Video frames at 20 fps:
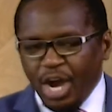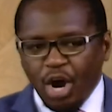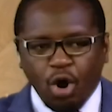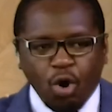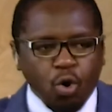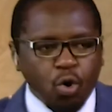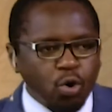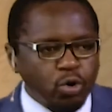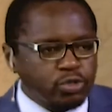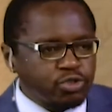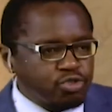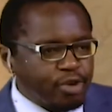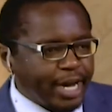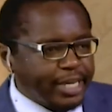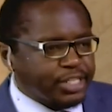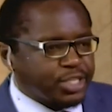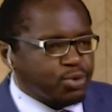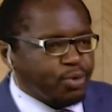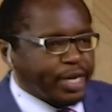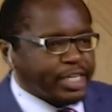who
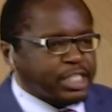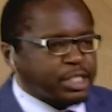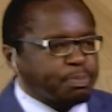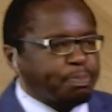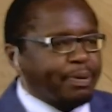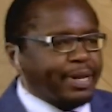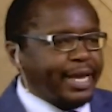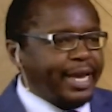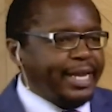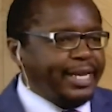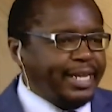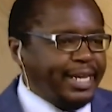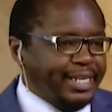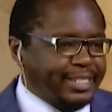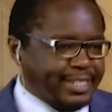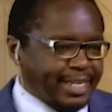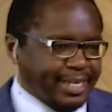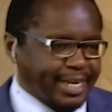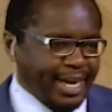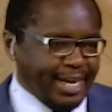tries to explain
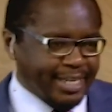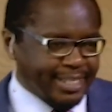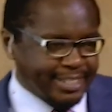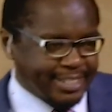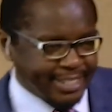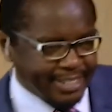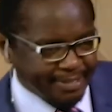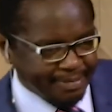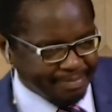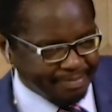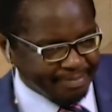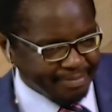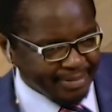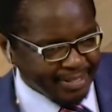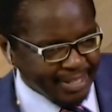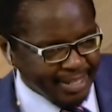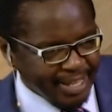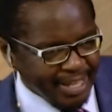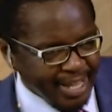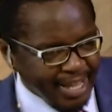eternality.
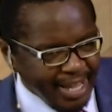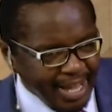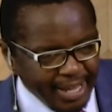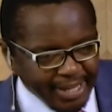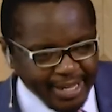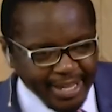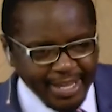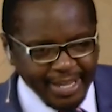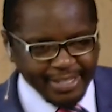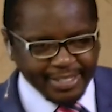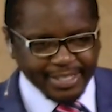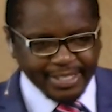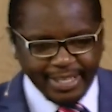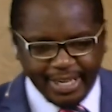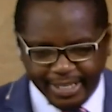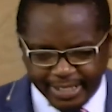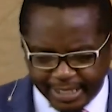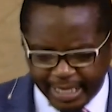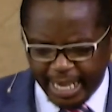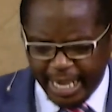And he
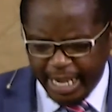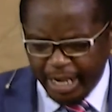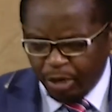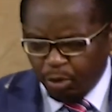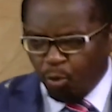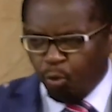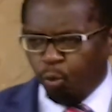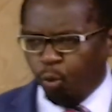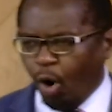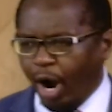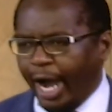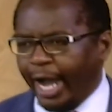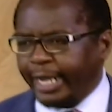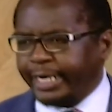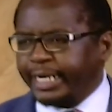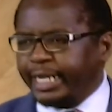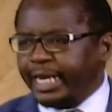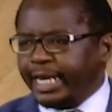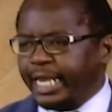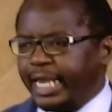says, in
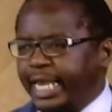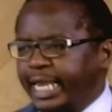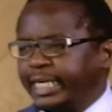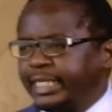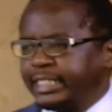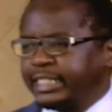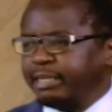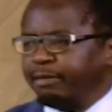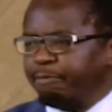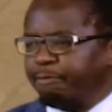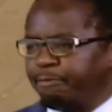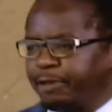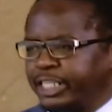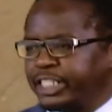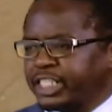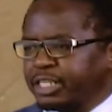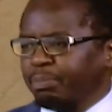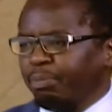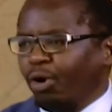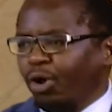one
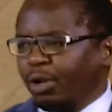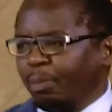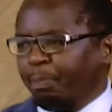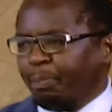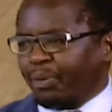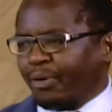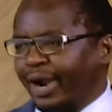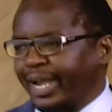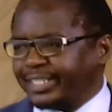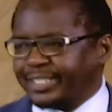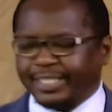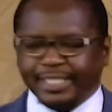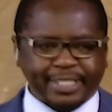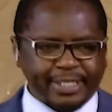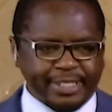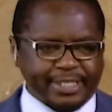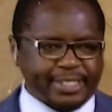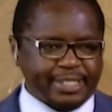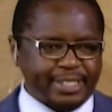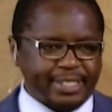indivisible
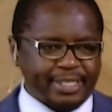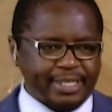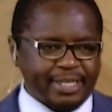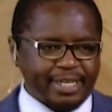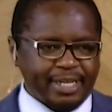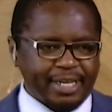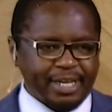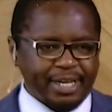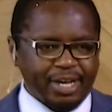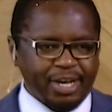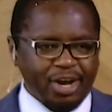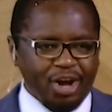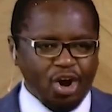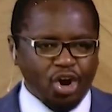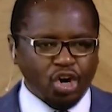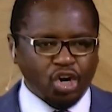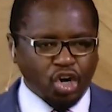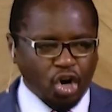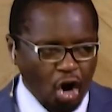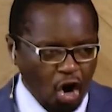present,
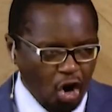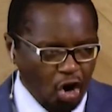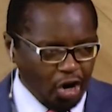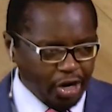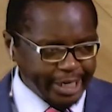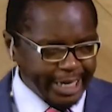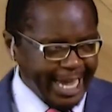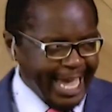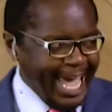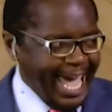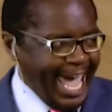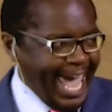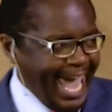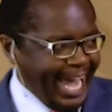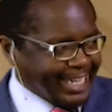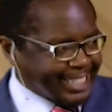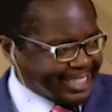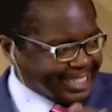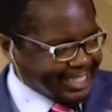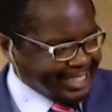God
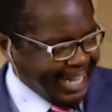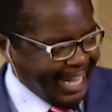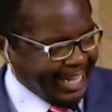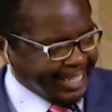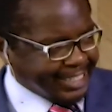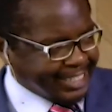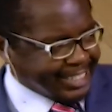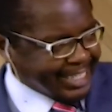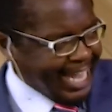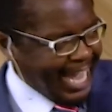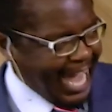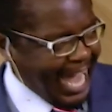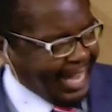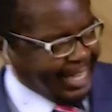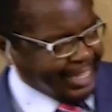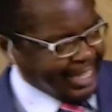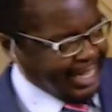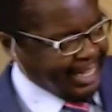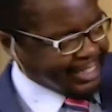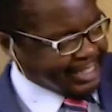extends
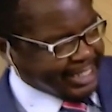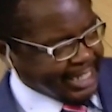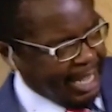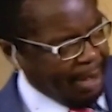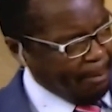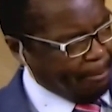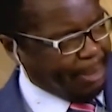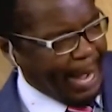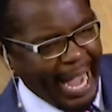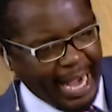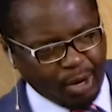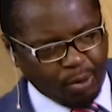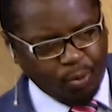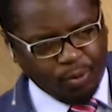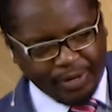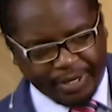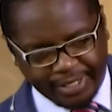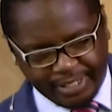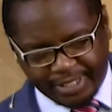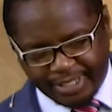endlessly
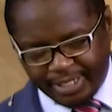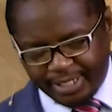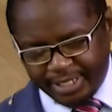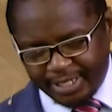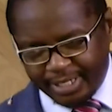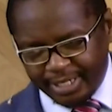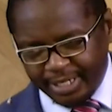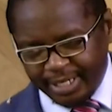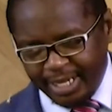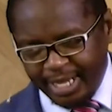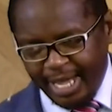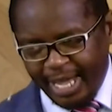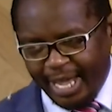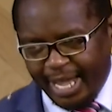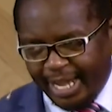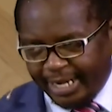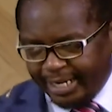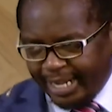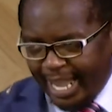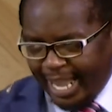backwards and